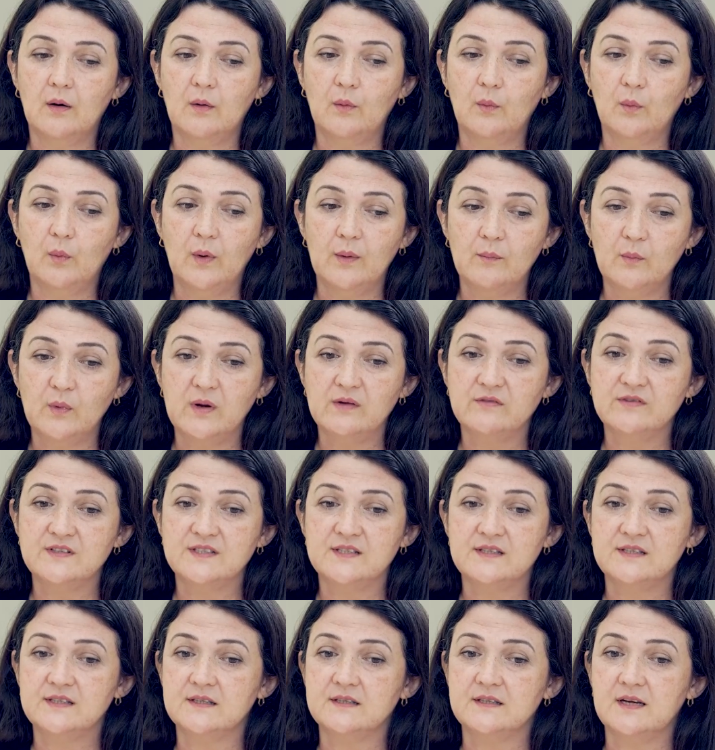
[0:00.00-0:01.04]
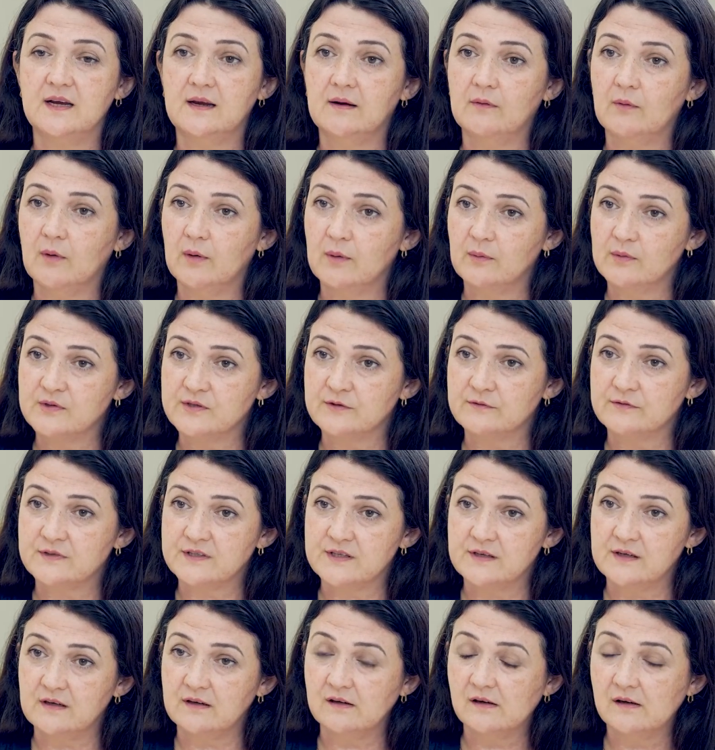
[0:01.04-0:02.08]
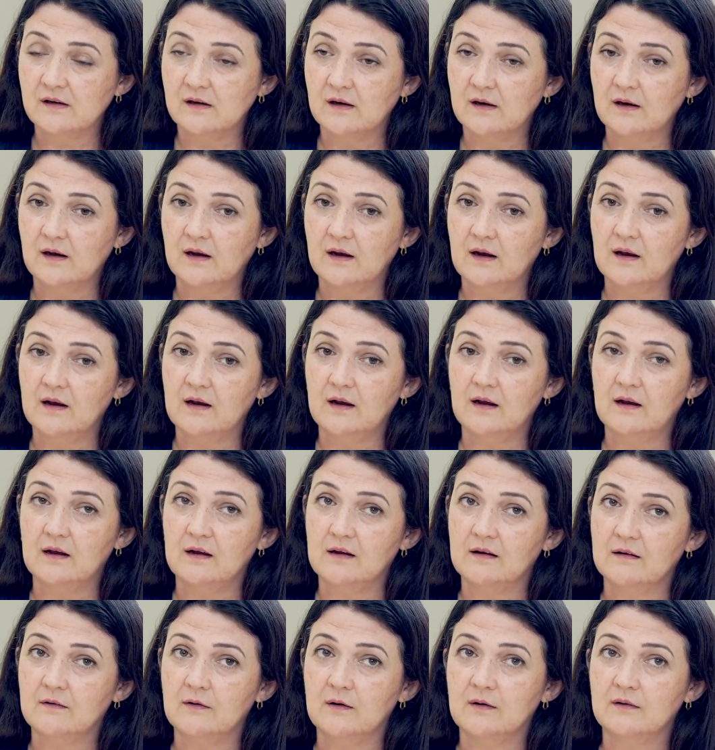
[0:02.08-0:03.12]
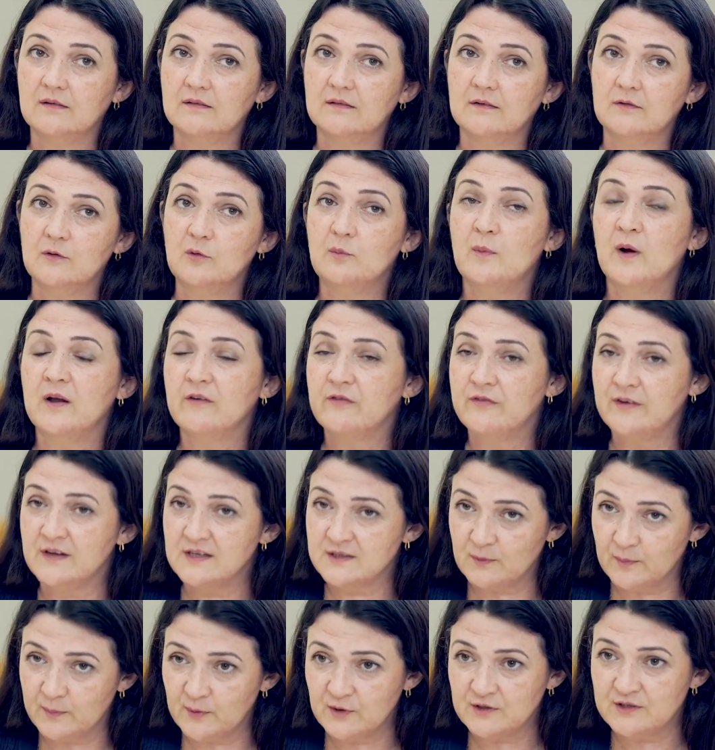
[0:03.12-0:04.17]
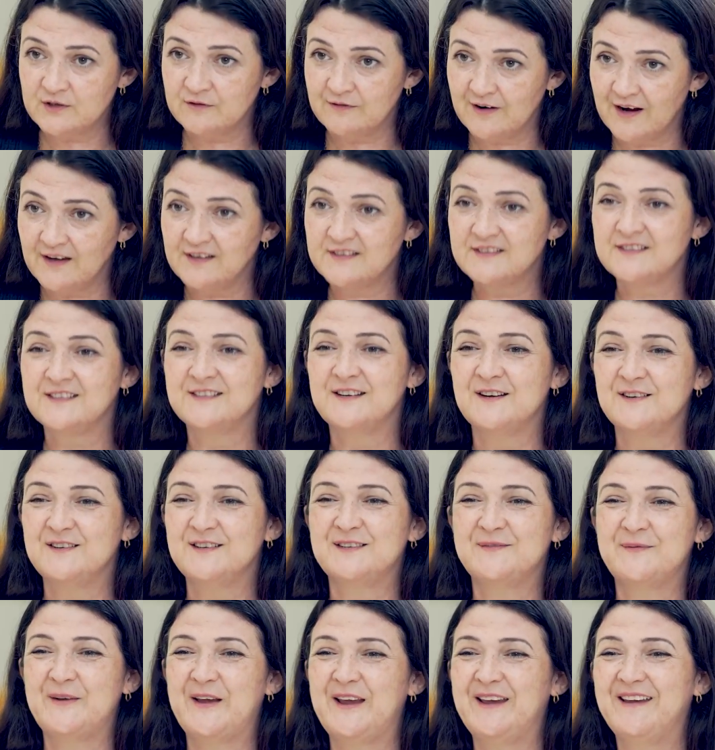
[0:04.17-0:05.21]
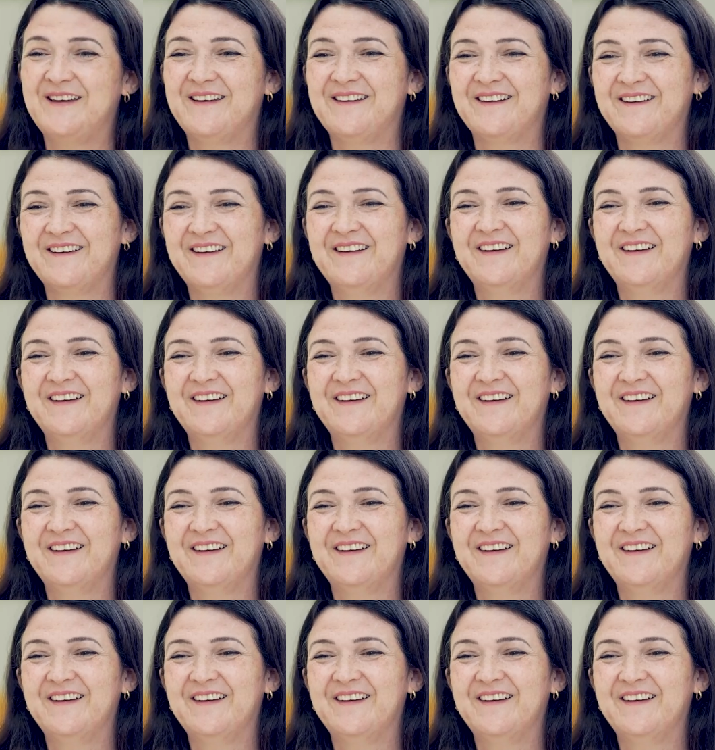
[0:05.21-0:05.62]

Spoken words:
when we visited here, I was obviously, all my fears were put to rest, so to speak.